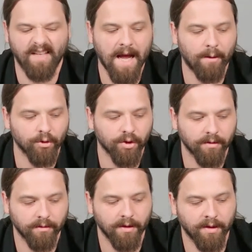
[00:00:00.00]
ouch,
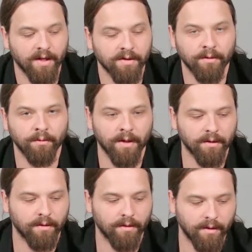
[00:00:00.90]
it doesn't do
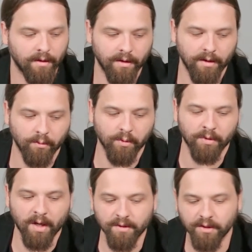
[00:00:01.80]
that. It would
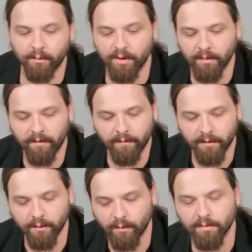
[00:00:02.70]
probably
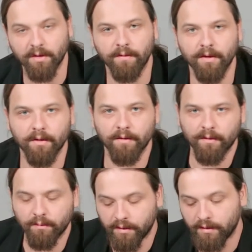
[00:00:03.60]
squash my finger if
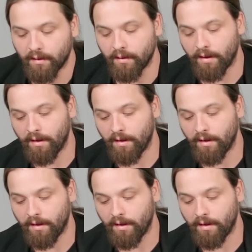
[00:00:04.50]
it was in there.